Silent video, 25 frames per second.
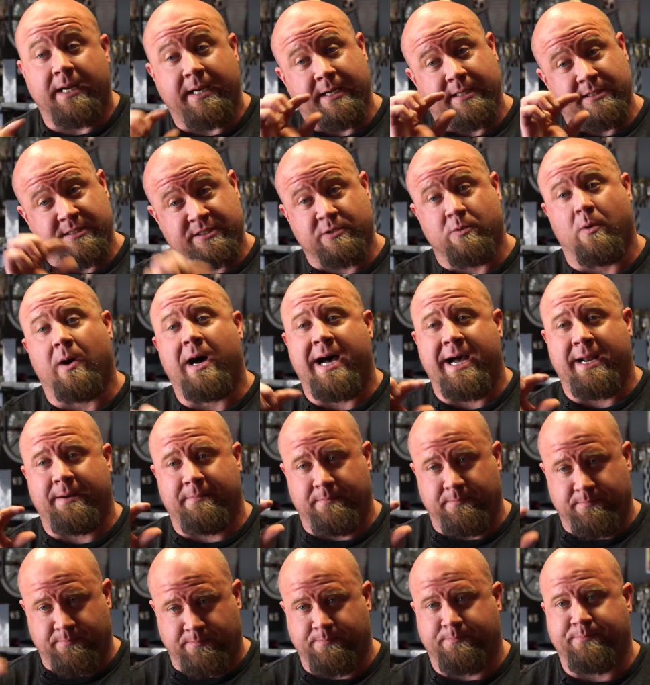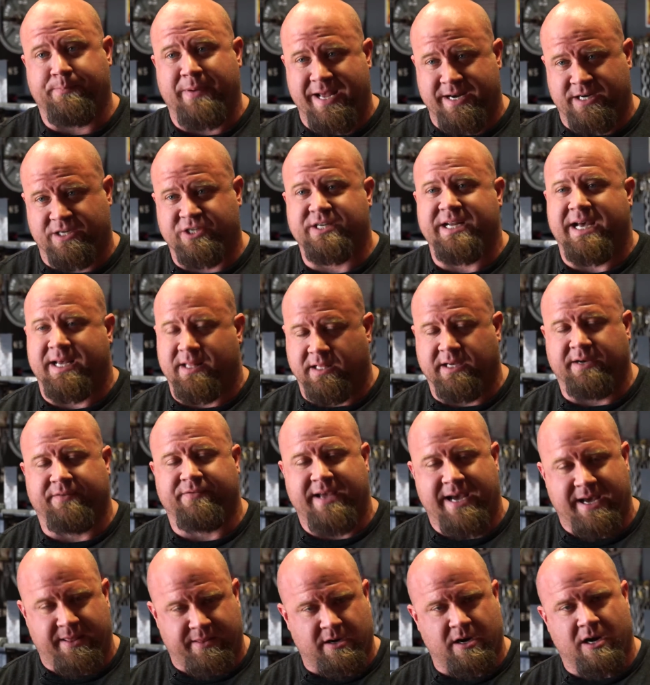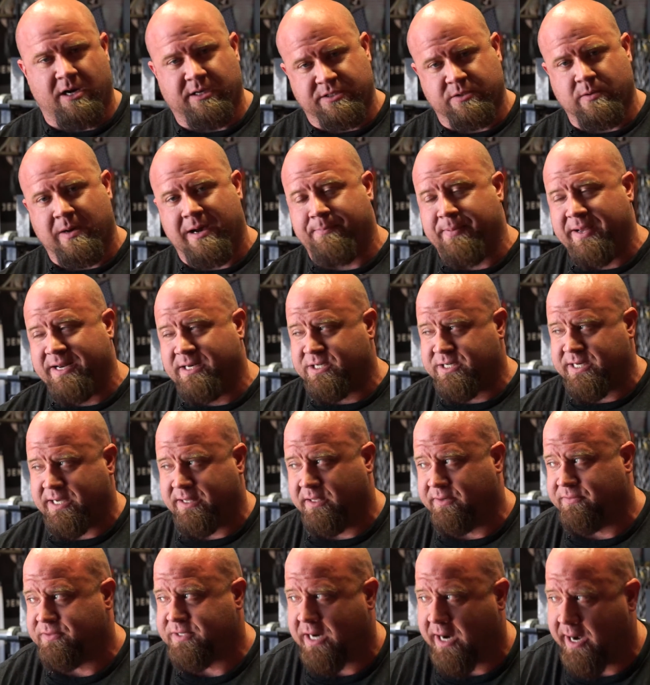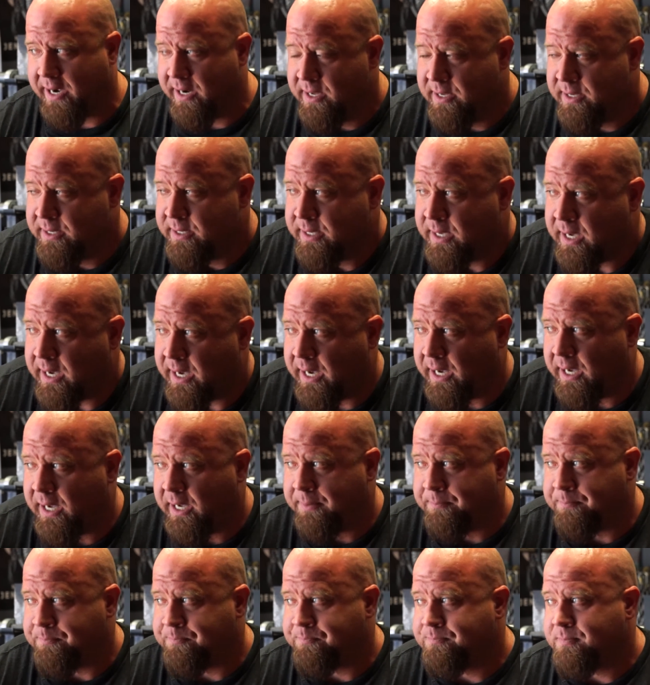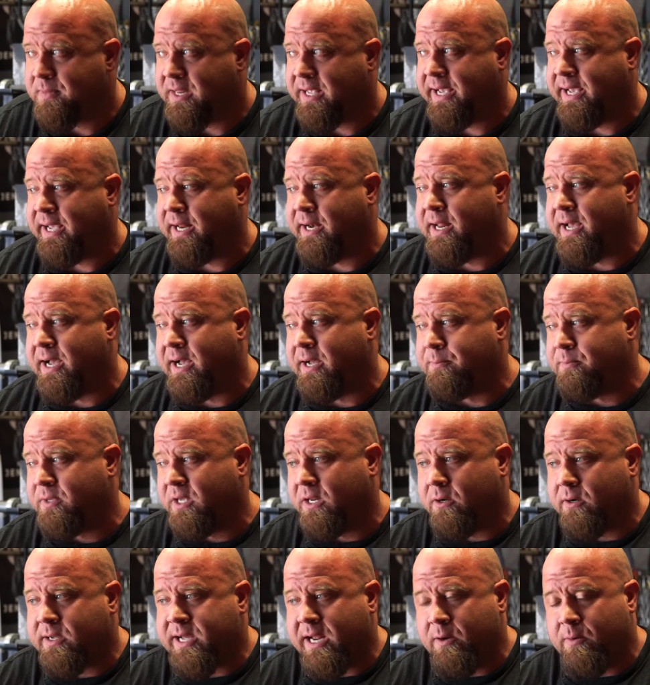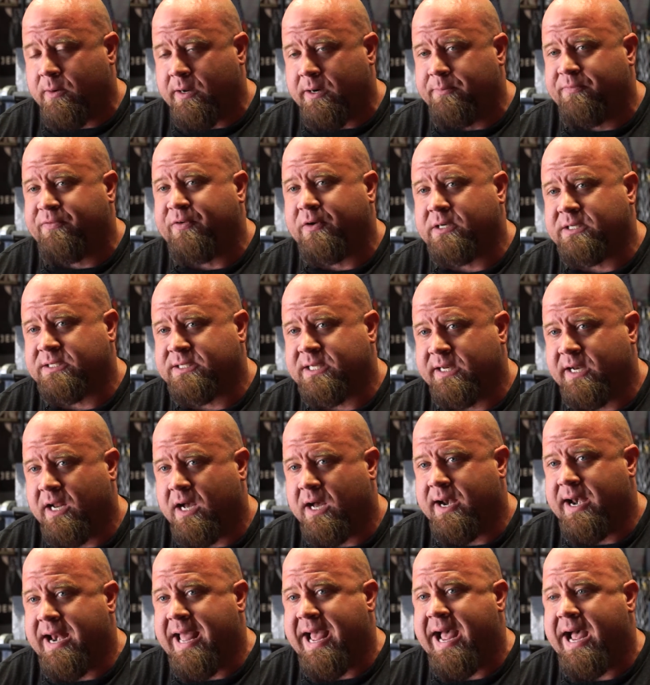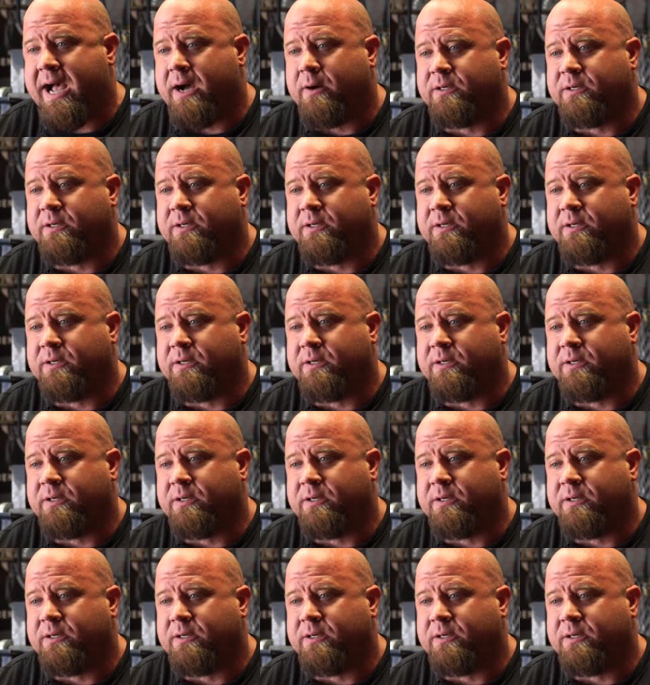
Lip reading: Squat, bench, deadlift. Yeah, they're all squat, bench, deadlift. Sorry. Kind of what I'm focusing on now